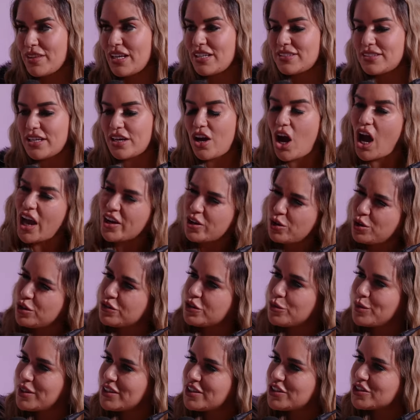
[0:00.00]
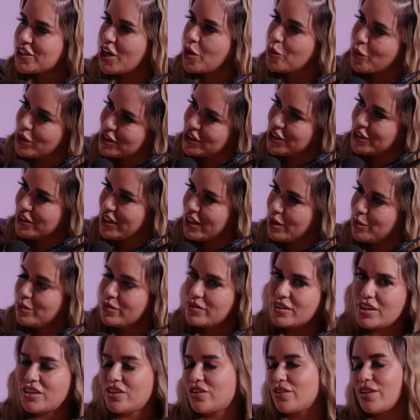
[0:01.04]
and they say, I know you from Instagram. What's your name?
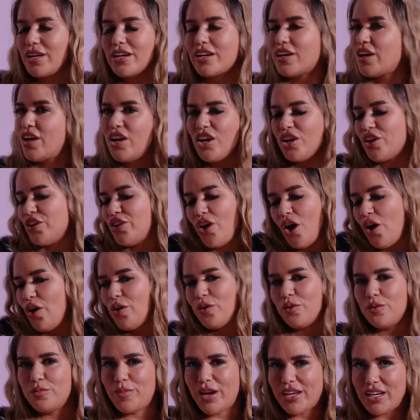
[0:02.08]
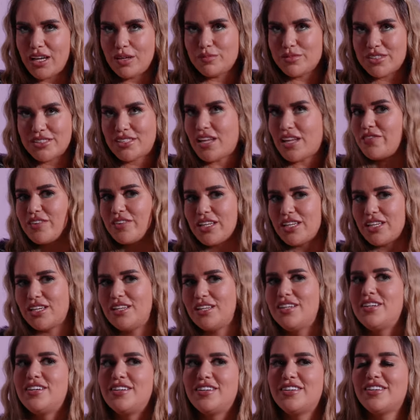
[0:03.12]
Then you're like. No. when I turn Stephanie.
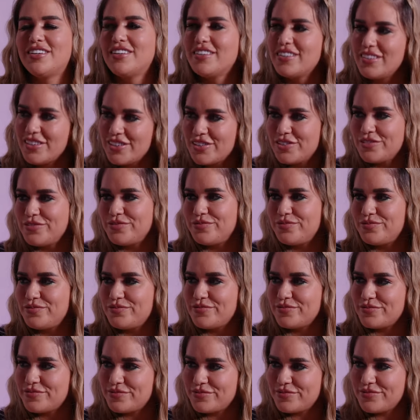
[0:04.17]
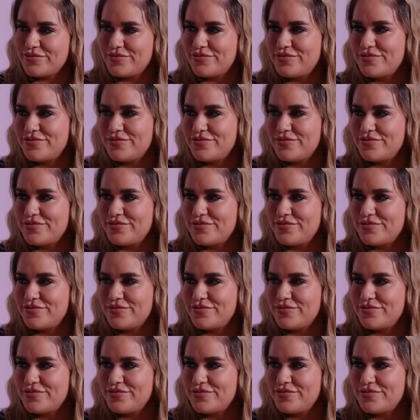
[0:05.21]
around, when I turn around, and they're like, "Oh mm-hmm.